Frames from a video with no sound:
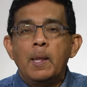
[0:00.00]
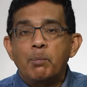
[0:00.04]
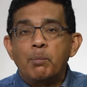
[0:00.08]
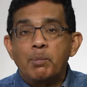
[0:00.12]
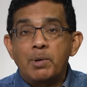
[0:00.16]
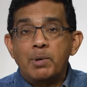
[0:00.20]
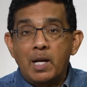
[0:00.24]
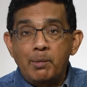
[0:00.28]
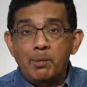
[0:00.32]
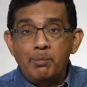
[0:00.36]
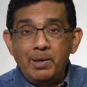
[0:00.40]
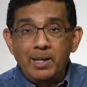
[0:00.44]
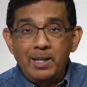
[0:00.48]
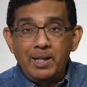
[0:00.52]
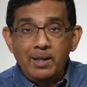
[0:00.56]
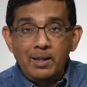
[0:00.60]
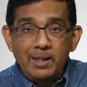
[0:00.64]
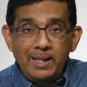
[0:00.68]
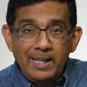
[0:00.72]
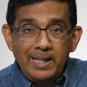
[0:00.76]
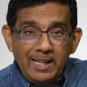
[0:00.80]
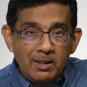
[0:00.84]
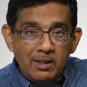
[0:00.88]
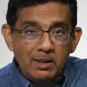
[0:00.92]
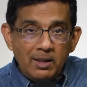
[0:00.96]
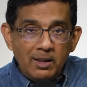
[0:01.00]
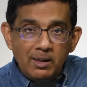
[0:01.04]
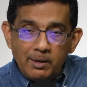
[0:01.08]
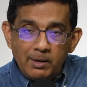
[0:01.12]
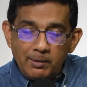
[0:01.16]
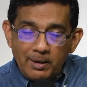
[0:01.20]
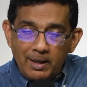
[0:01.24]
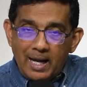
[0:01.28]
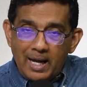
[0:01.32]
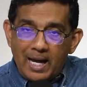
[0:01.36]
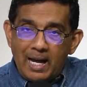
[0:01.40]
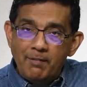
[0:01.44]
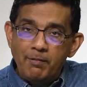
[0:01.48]
but I mean
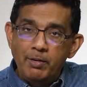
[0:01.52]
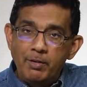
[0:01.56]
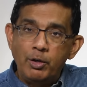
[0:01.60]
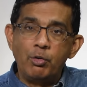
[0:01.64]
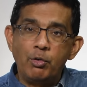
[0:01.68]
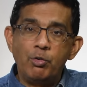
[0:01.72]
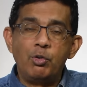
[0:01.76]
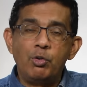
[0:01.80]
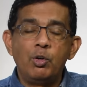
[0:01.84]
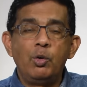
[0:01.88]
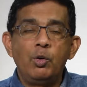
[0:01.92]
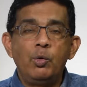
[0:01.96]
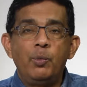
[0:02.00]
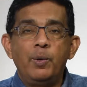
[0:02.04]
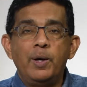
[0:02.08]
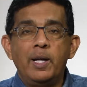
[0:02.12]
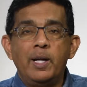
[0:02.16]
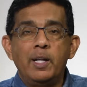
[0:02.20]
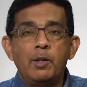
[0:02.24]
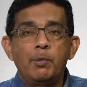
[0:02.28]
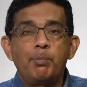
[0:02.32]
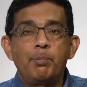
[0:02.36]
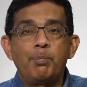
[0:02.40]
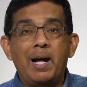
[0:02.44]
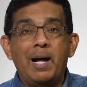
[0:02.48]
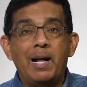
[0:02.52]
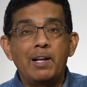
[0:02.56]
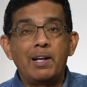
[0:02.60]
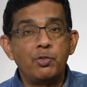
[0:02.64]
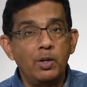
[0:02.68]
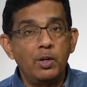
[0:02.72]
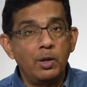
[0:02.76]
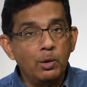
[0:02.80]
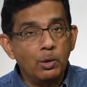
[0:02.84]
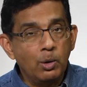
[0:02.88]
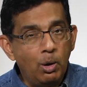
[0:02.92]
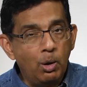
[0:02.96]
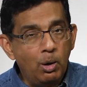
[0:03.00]
legal having to do with
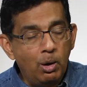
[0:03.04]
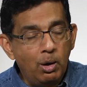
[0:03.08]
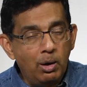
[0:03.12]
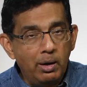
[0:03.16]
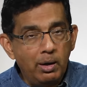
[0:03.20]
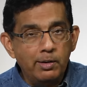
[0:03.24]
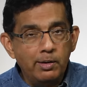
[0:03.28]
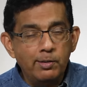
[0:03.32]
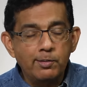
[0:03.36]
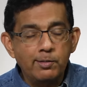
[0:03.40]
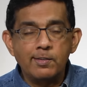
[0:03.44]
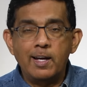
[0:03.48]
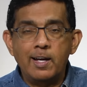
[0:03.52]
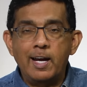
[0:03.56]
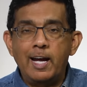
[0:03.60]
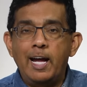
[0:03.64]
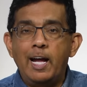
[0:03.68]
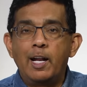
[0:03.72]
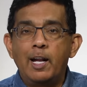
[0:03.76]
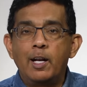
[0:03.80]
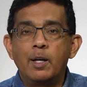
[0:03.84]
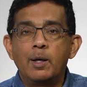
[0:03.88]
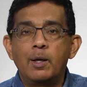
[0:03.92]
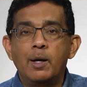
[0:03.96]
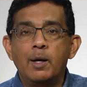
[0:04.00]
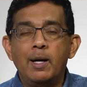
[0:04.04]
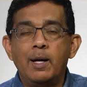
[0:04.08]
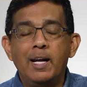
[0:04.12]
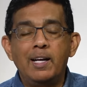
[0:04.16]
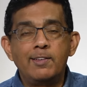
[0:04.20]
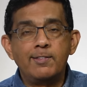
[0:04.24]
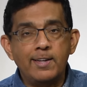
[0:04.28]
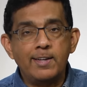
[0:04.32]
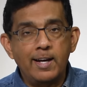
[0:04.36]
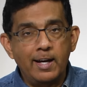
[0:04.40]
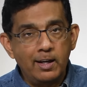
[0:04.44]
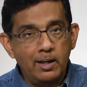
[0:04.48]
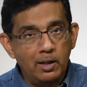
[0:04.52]
passing laws and
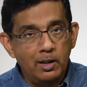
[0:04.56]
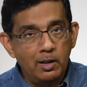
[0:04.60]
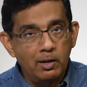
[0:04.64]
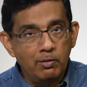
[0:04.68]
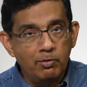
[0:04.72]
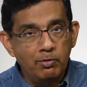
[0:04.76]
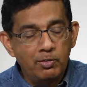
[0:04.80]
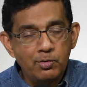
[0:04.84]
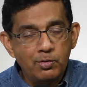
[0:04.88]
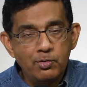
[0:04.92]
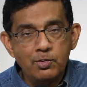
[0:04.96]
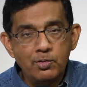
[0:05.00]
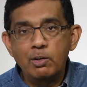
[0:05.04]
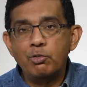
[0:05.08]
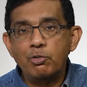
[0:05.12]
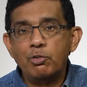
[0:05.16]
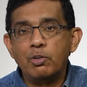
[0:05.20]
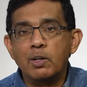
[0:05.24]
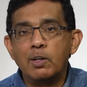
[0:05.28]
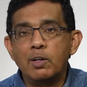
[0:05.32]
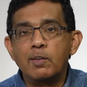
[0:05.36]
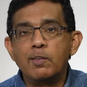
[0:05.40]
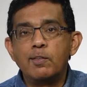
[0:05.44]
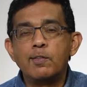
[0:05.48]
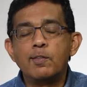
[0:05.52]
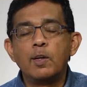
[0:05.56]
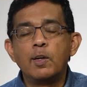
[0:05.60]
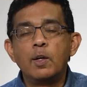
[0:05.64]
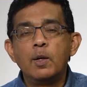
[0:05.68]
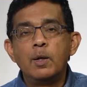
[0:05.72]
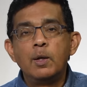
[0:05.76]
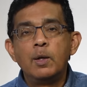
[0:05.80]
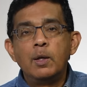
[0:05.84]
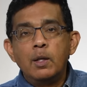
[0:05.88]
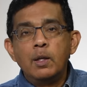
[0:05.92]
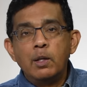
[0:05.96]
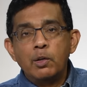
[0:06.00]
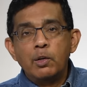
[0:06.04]
executive decisions.
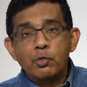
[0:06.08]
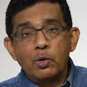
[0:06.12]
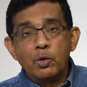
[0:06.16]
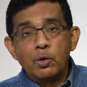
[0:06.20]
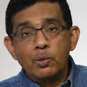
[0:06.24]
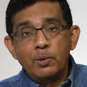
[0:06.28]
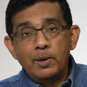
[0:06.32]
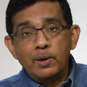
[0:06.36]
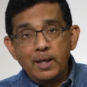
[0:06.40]
So